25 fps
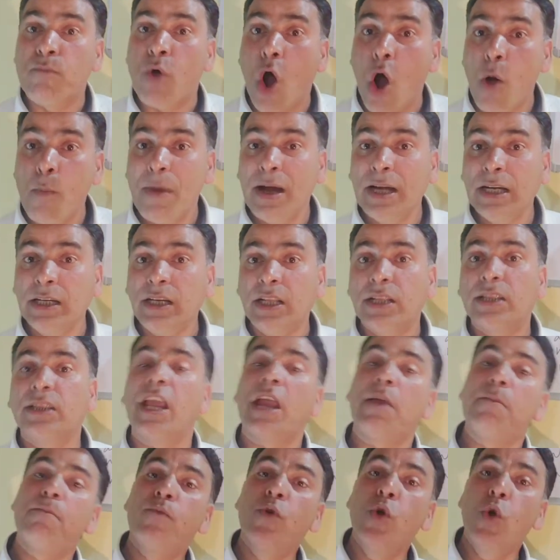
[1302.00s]
The
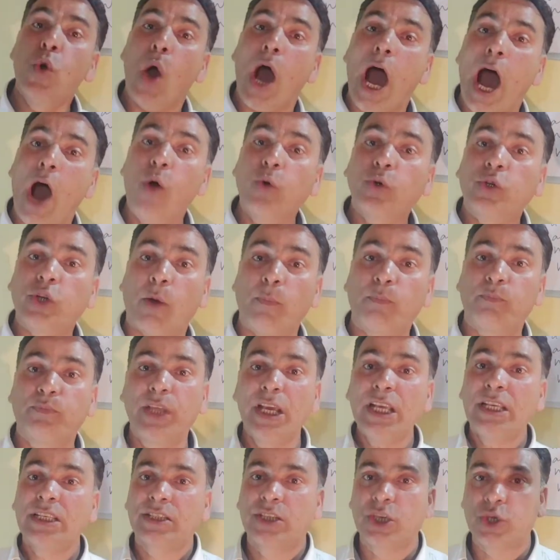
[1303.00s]
moment they move
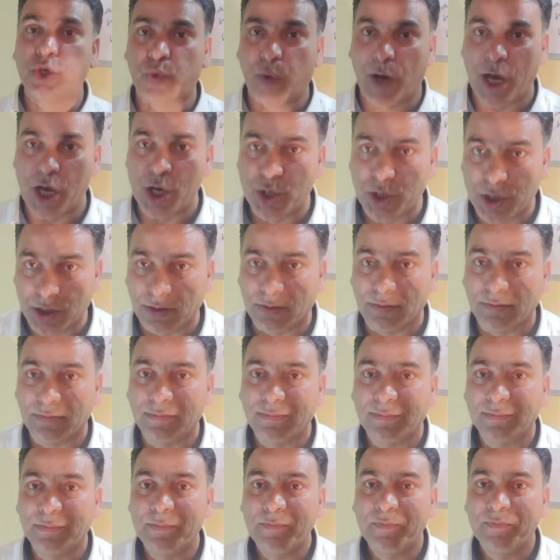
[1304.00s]
out of this
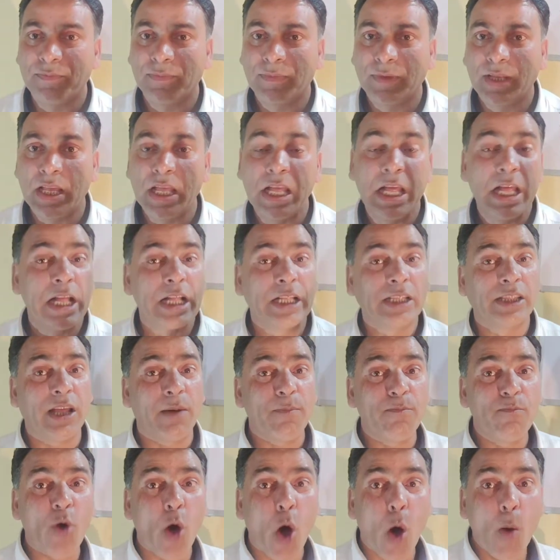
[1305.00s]
situation,
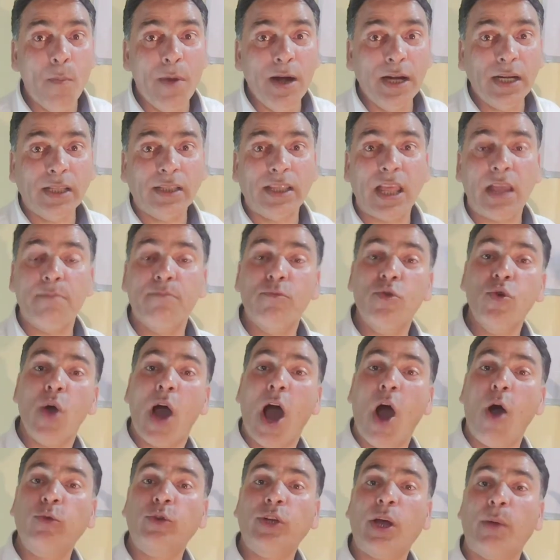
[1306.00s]
the moment
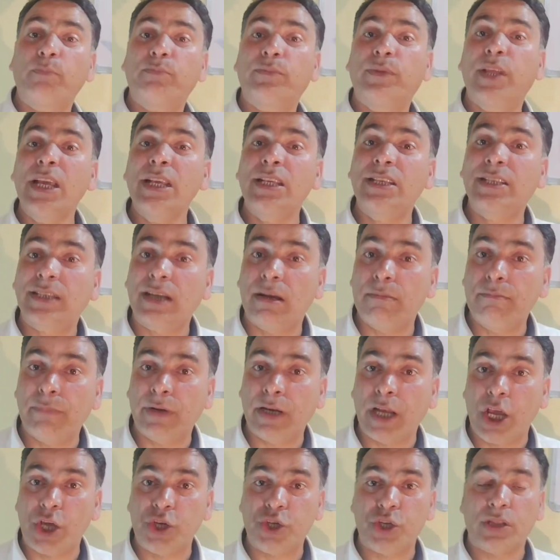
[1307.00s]
they move out of
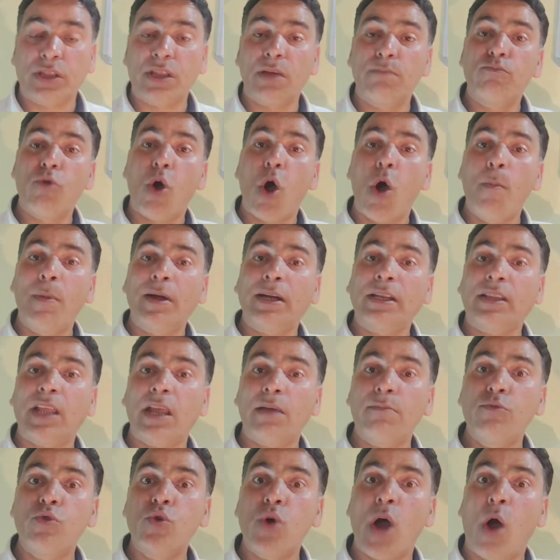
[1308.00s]
this combination, the
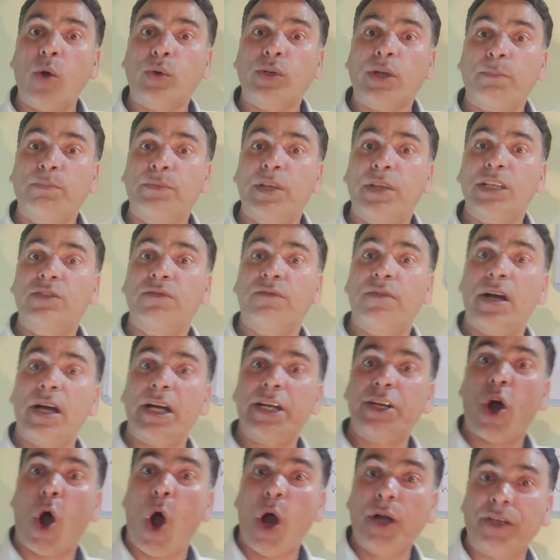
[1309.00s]
moment they move out of
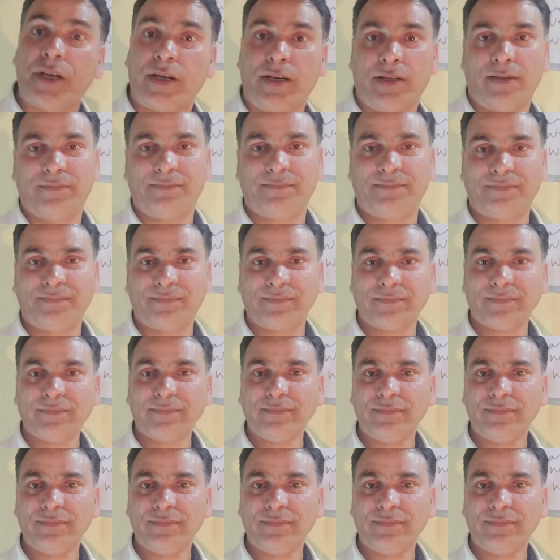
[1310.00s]
this word order,